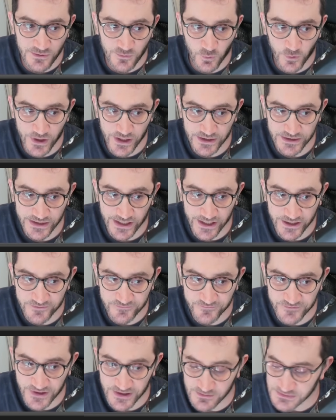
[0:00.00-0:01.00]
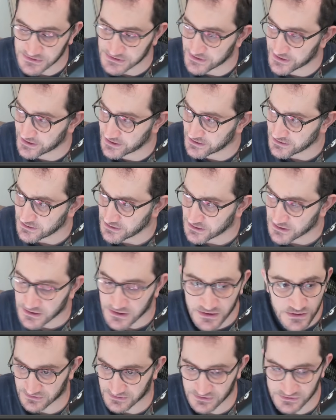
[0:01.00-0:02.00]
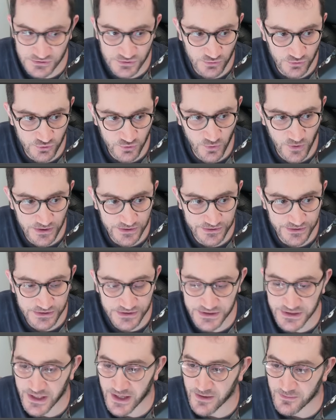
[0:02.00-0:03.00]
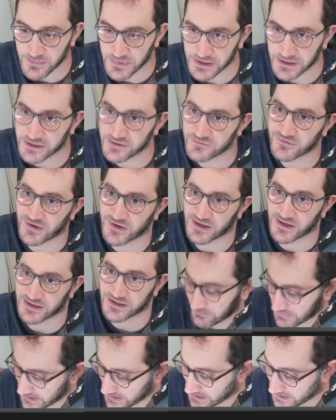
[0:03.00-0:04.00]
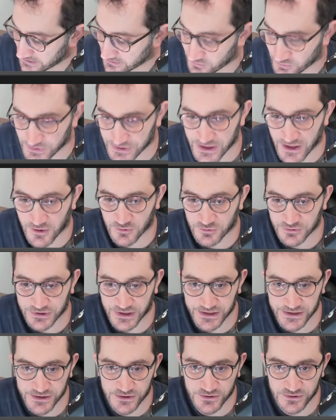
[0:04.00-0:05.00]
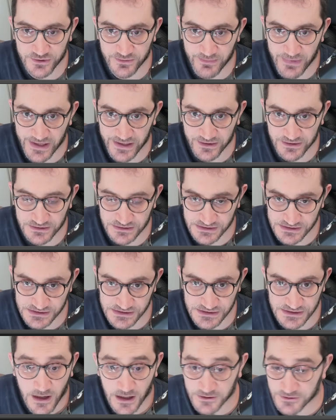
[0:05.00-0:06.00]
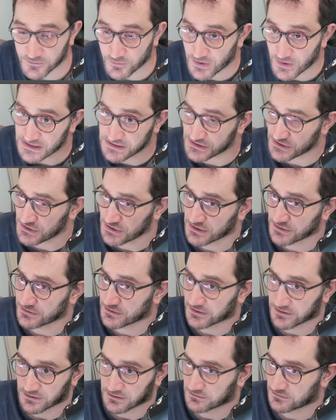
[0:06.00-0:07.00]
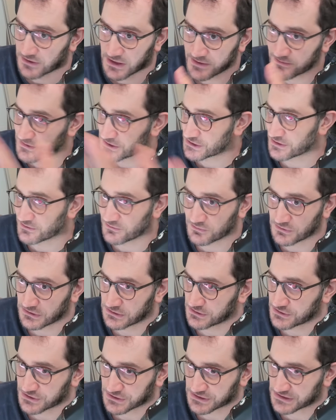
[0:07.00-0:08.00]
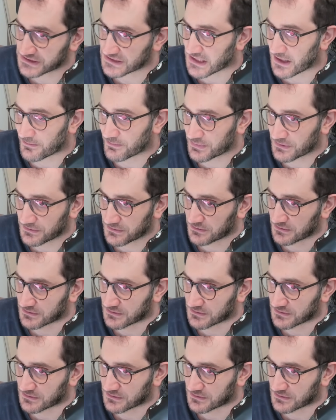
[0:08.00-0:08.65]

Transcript: We had 8 frames there, so 200 can be divided by 8 without any remainders. Otherwise, the animation will just snap.